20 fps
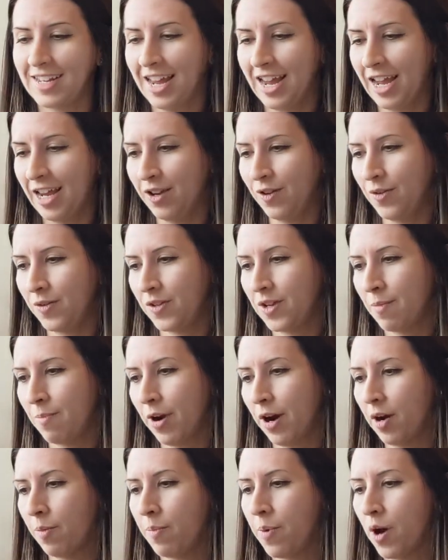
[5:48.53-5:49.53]
Dan used a
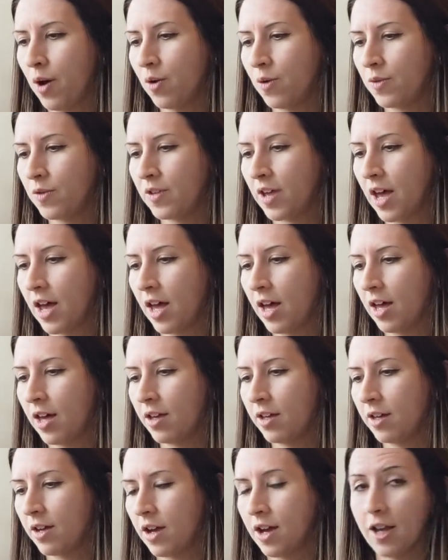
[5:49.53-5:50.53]

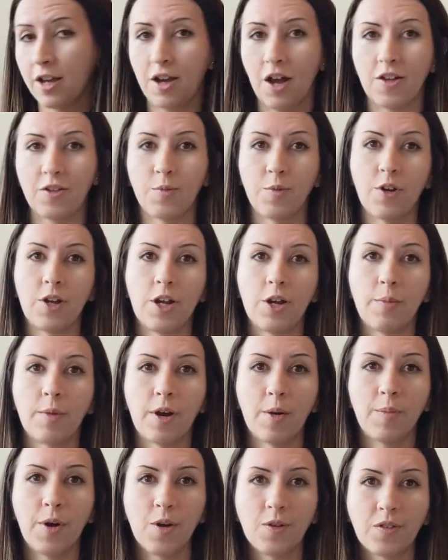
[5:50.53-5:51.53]
Mariposa, uh, Gossamer Gear
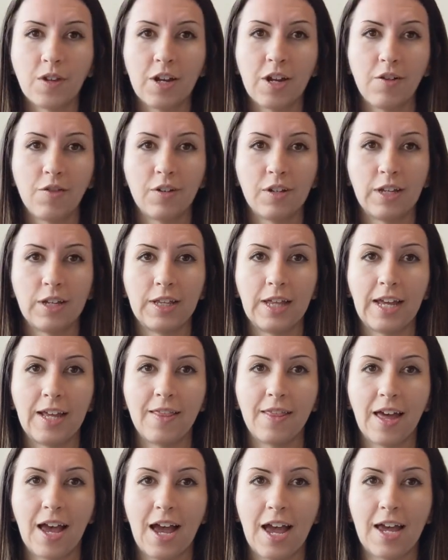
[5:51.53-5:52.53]
Mariposa. He really
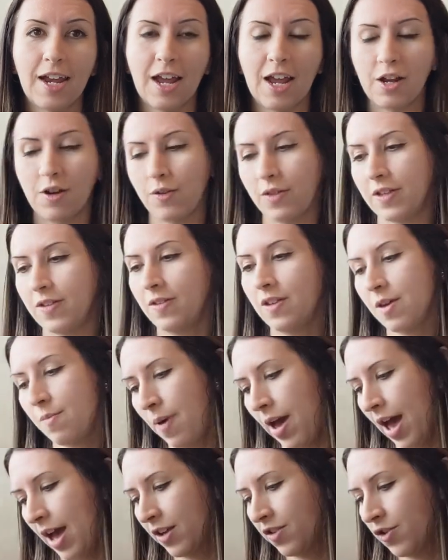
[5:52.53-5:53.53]
liked that. I know the
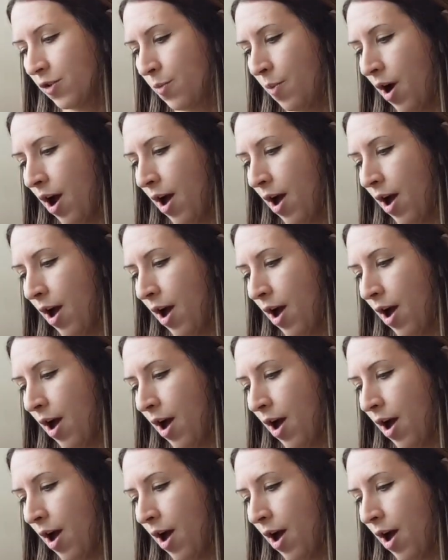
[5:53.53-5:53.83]
Zpacks are